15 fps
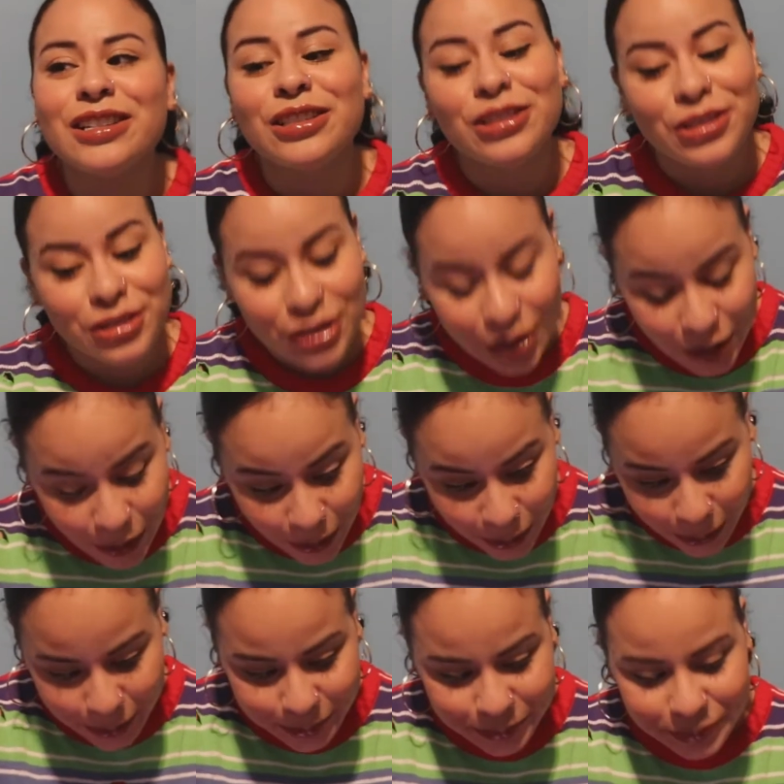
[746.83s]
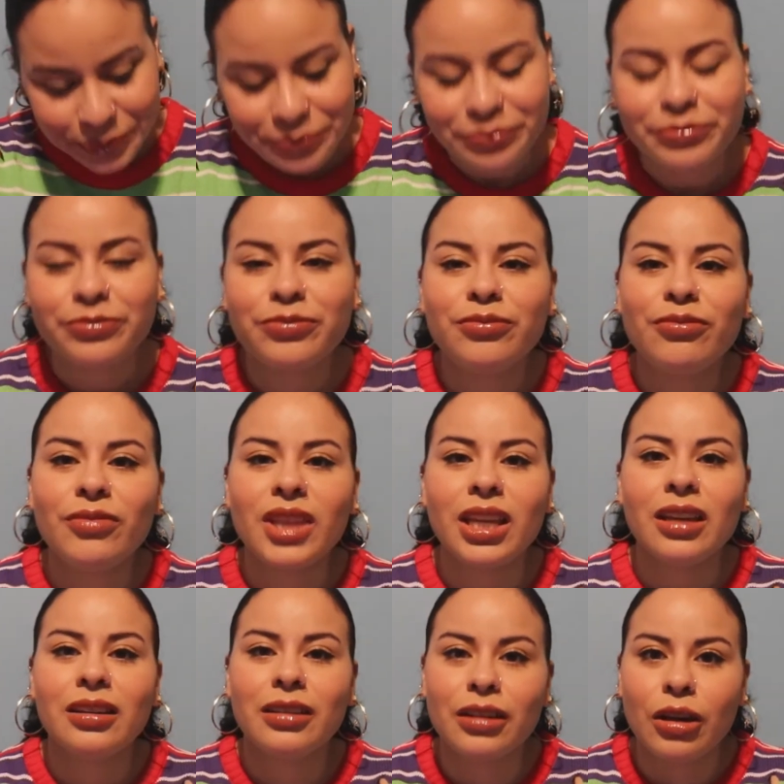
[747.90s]
So,
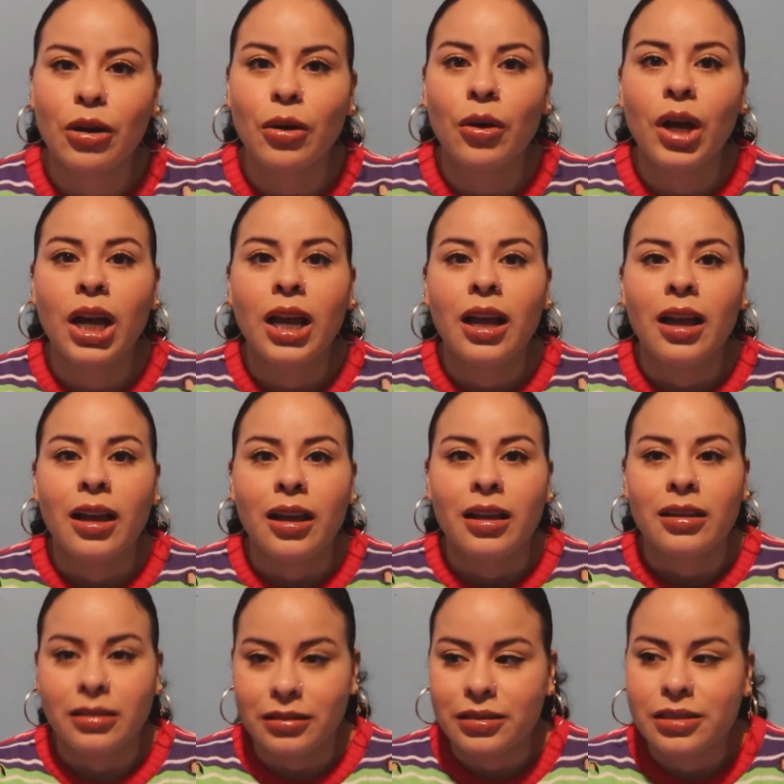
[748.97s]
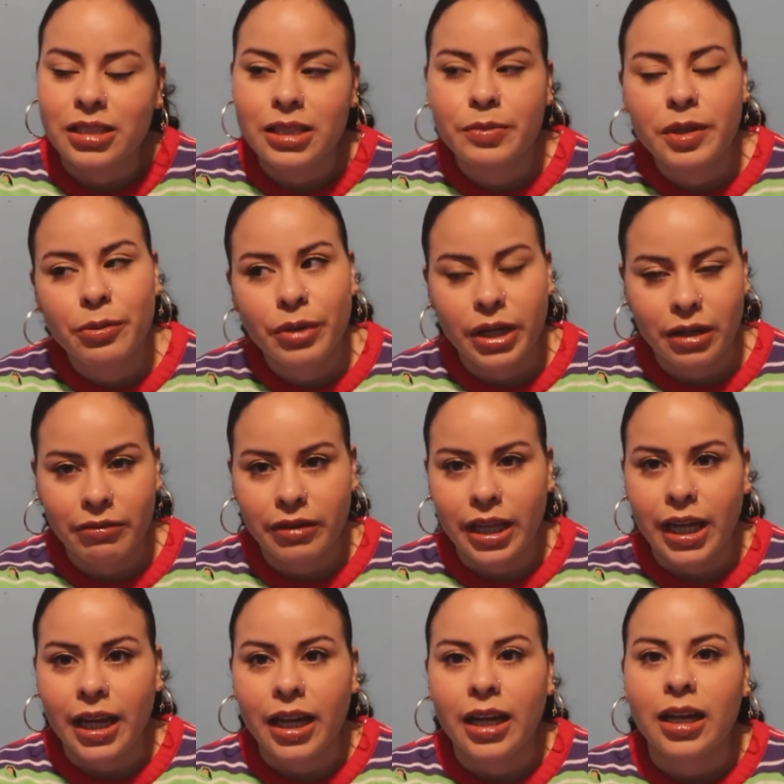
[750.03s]
you know, just be aware of
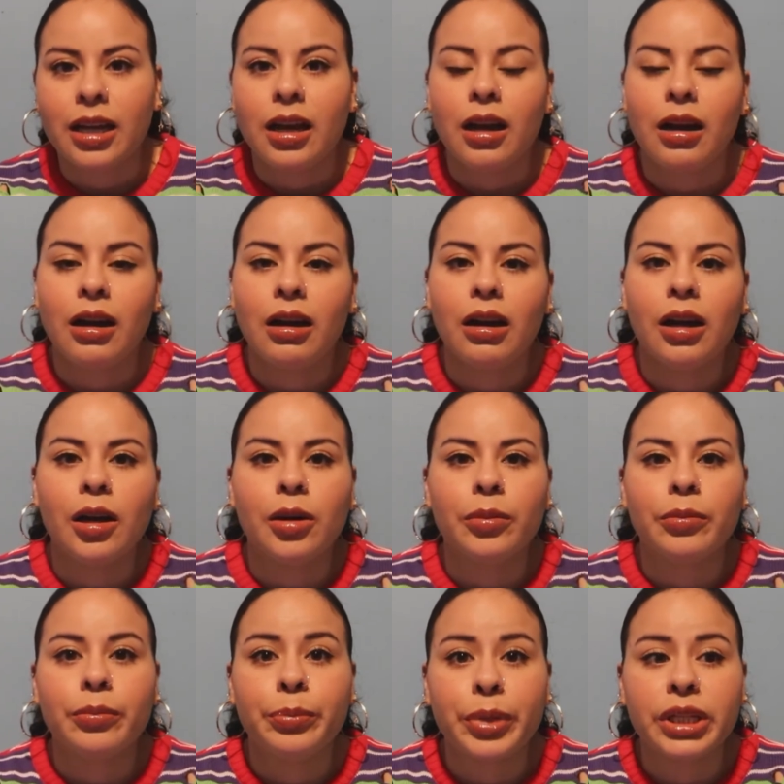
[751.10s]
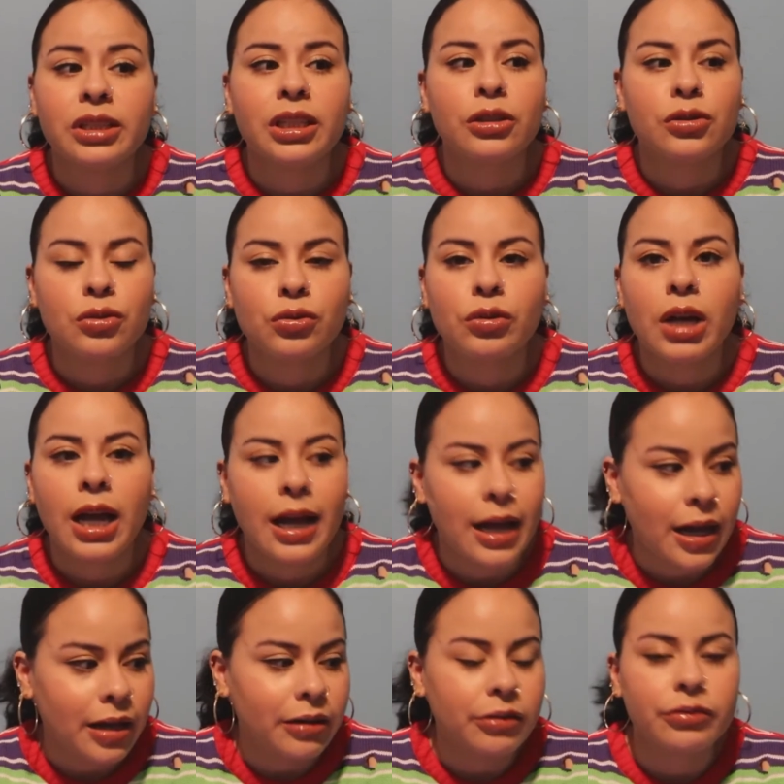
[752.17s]
that. But they do
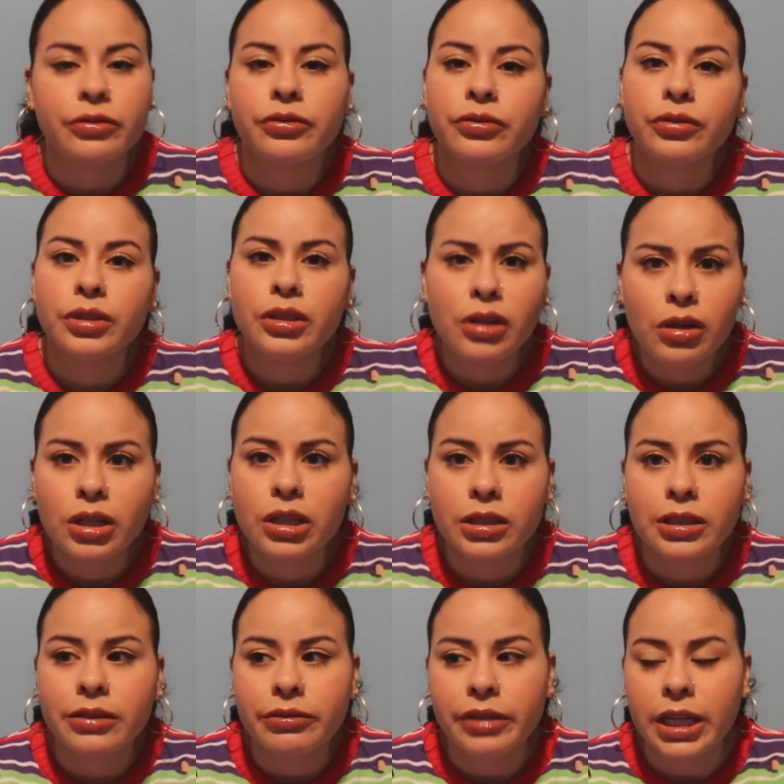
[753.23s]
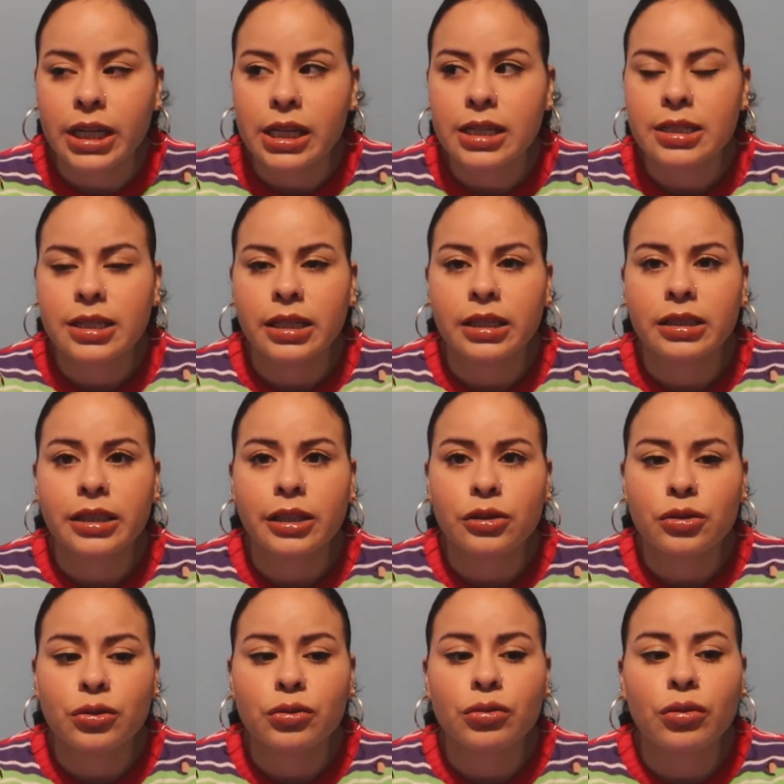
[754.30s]
have, you know, good advice, and they
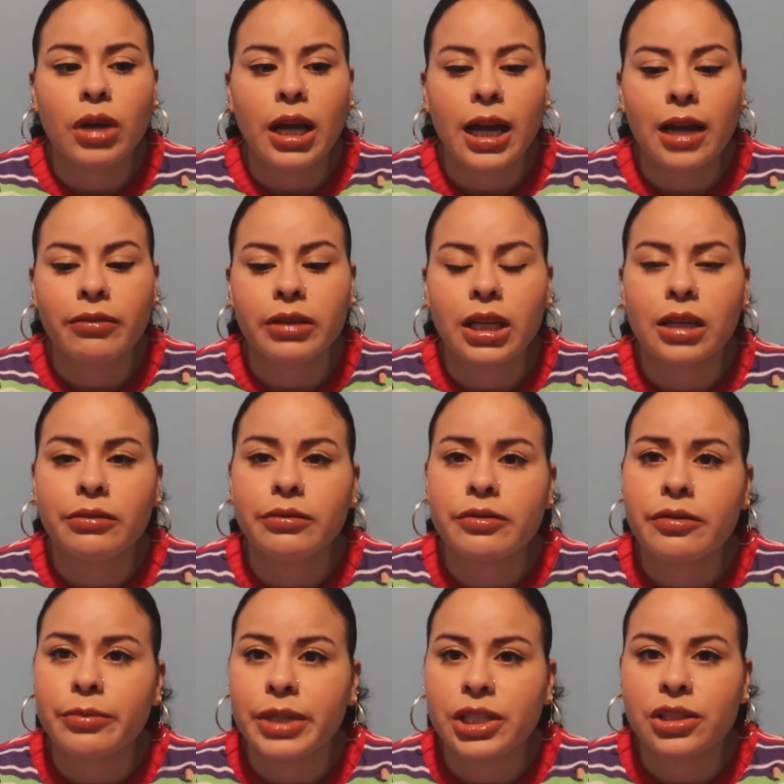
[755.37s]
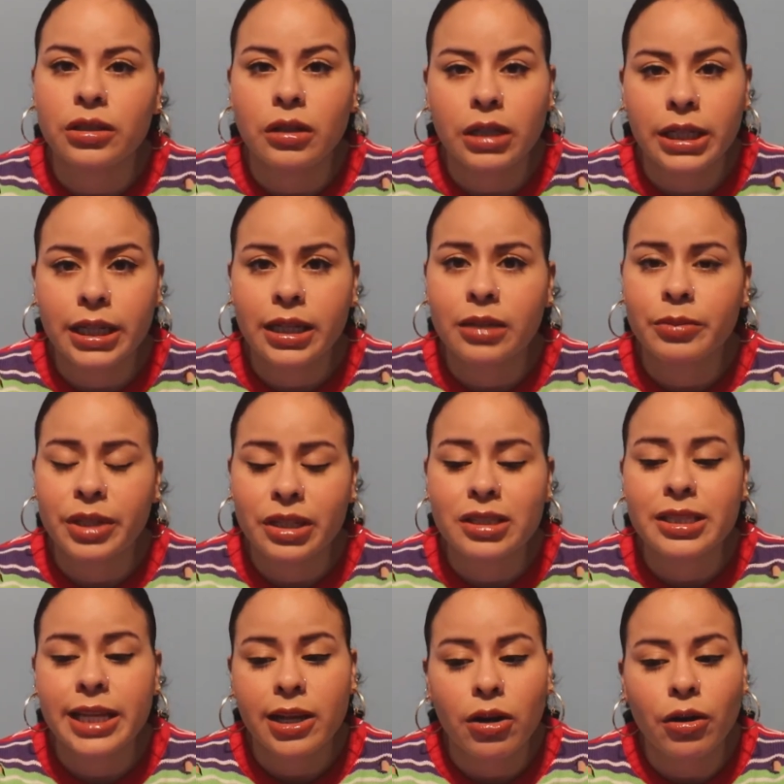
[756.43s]
do have a lot of information on hand
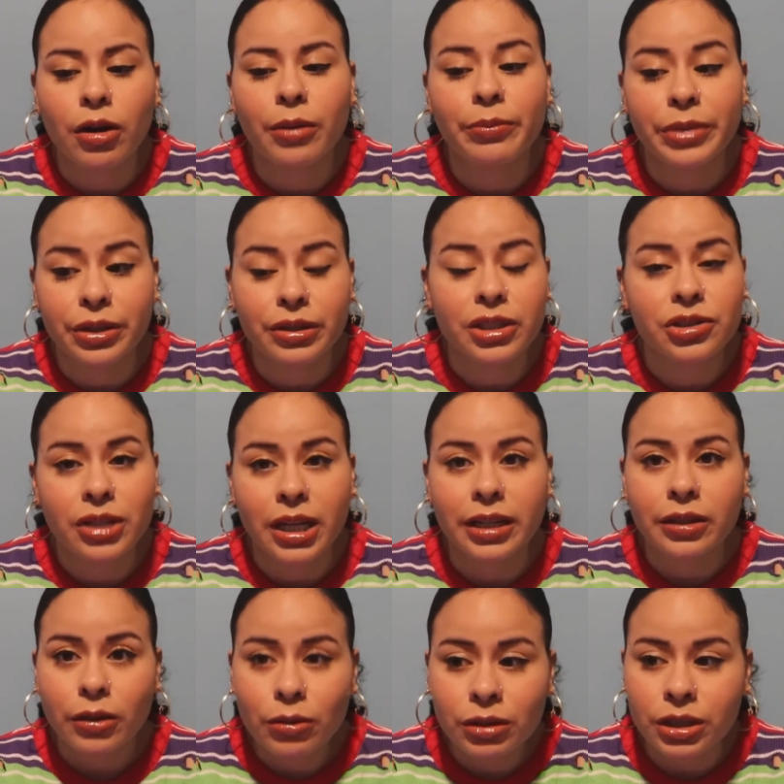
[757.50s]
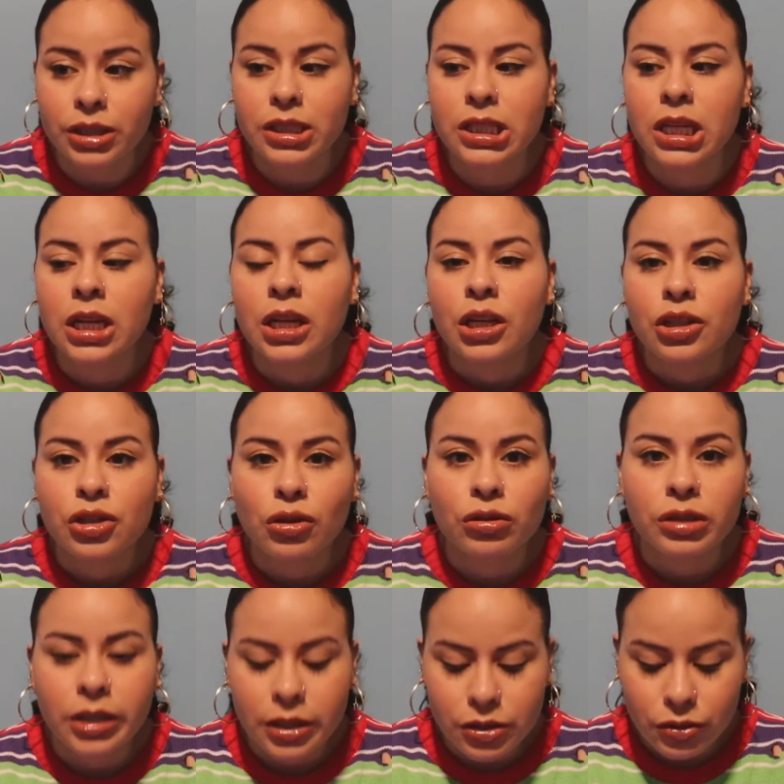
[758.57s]
because they are bearded dragon owners.
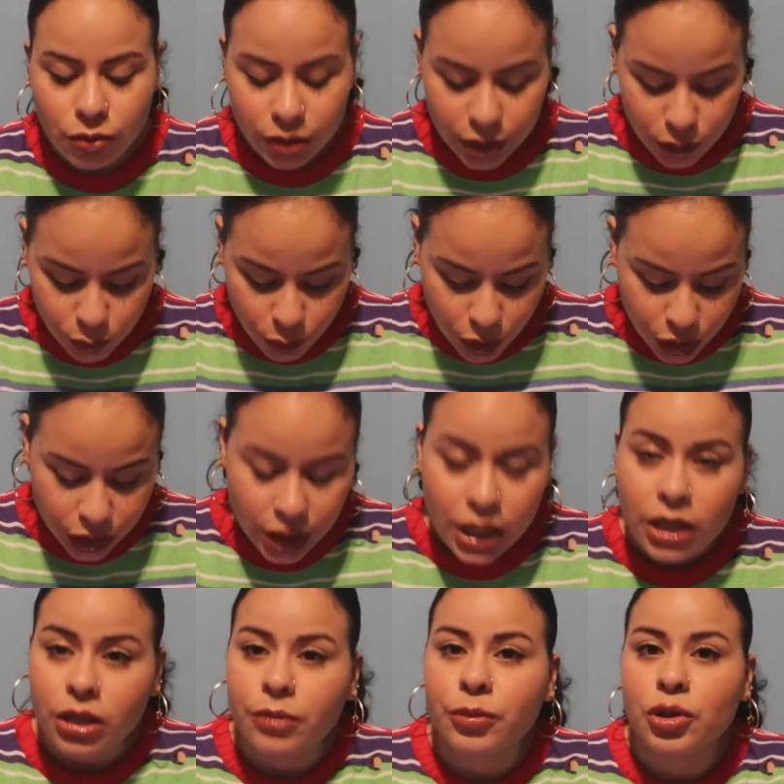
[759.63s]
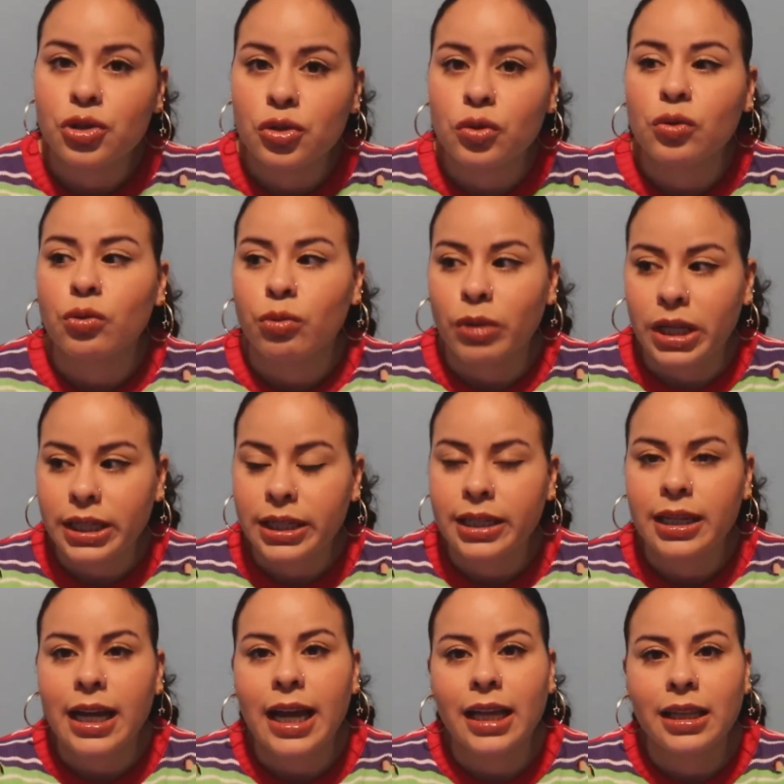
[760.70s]
So Discord is one. Number 2,
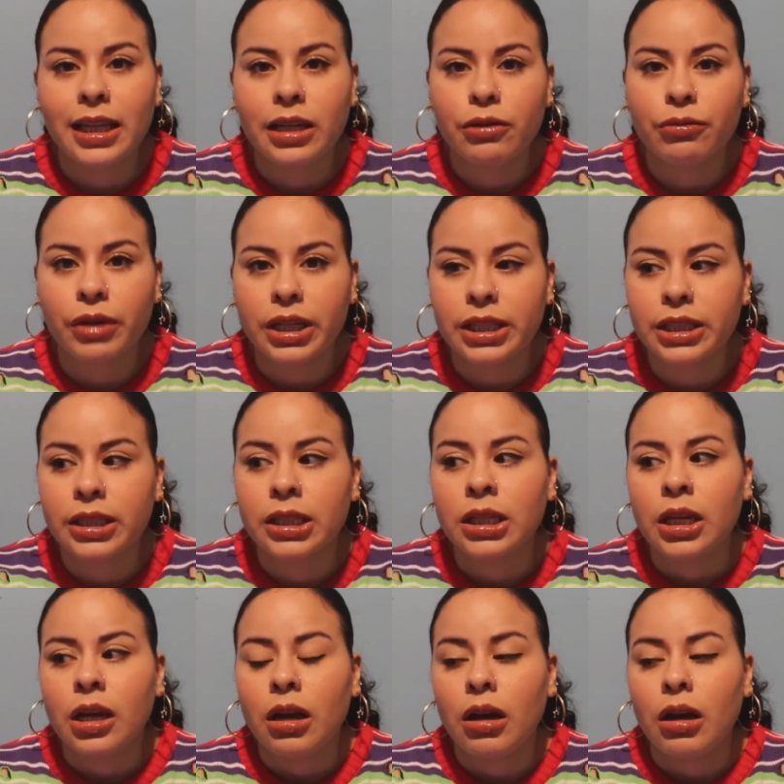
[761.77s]
Reddit. I like Reddit.